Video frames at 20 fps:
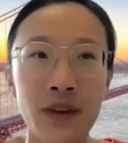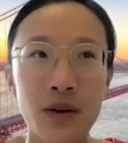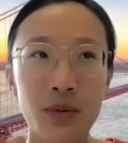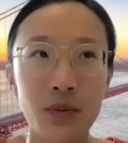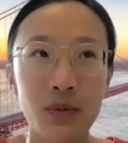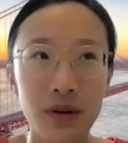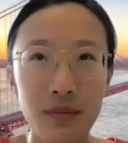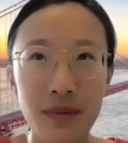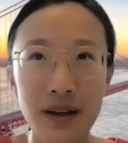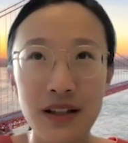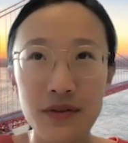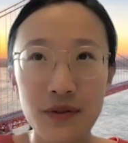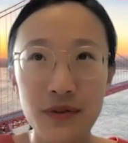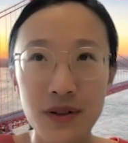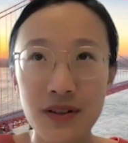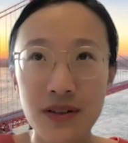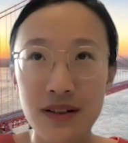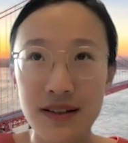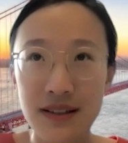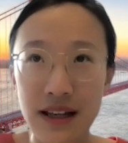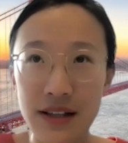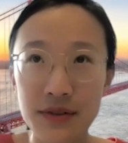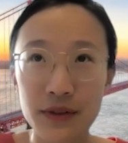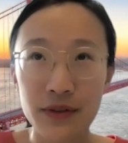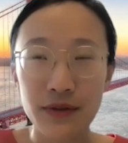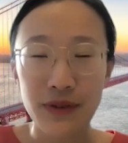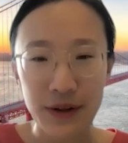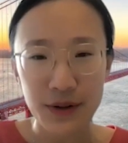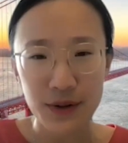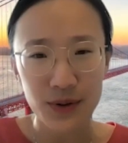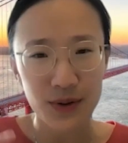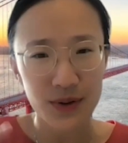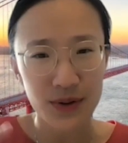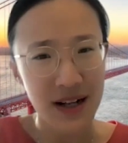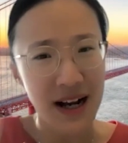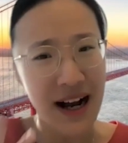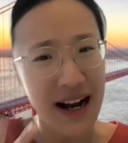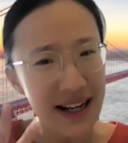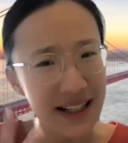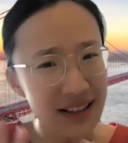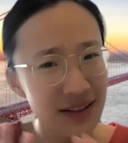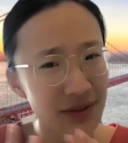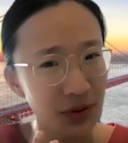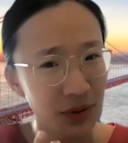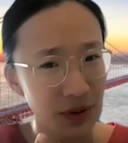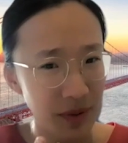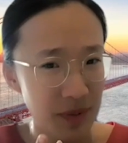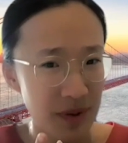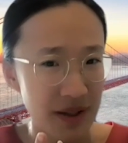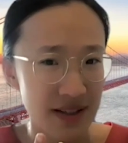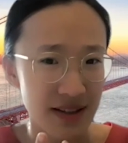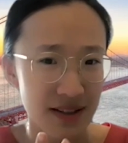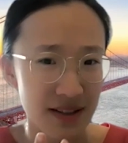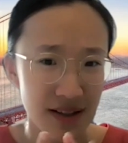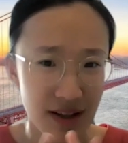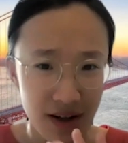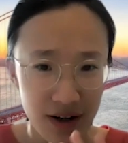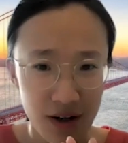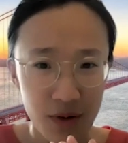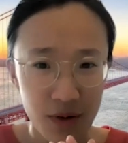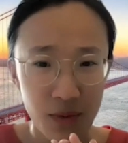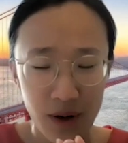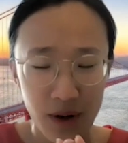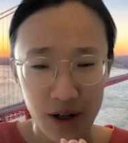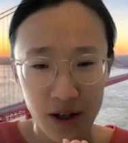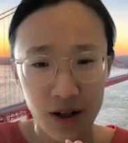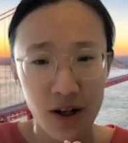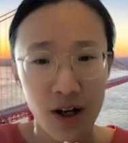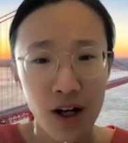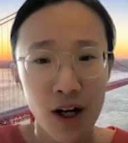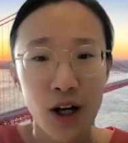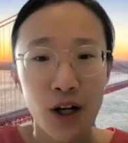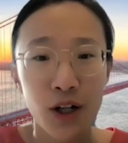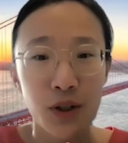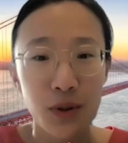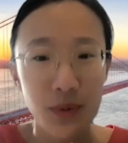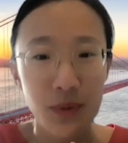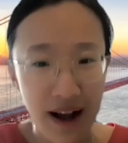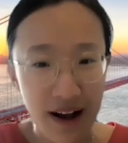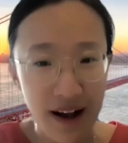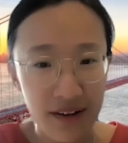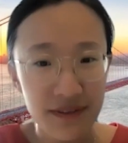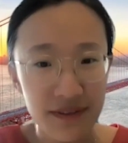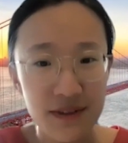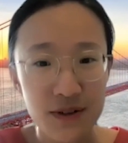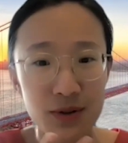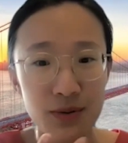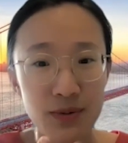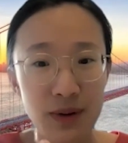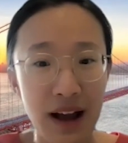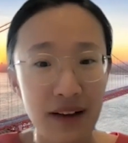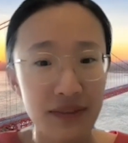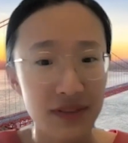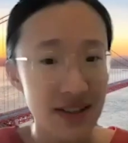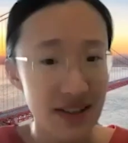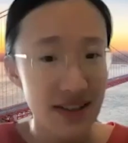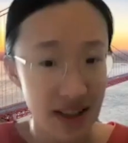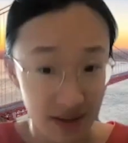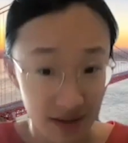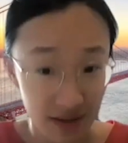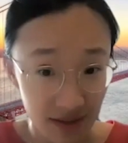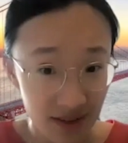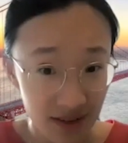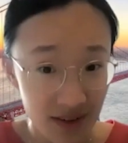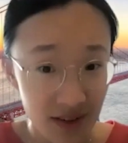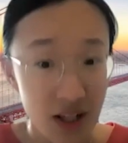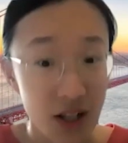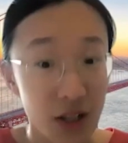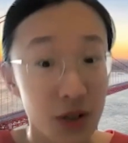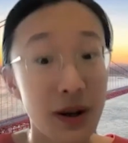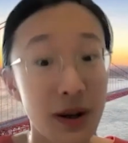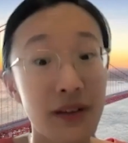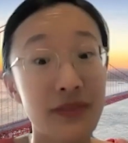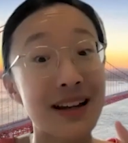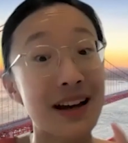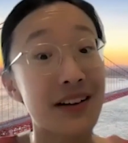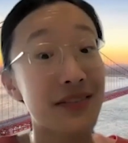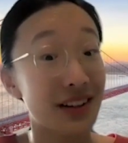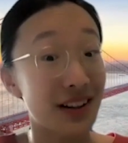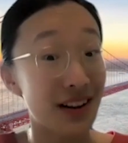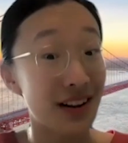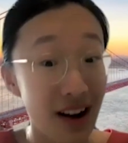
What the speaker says: what makes for a successful founder. There's kind of three pieces here where you have to have the skills, you have to have the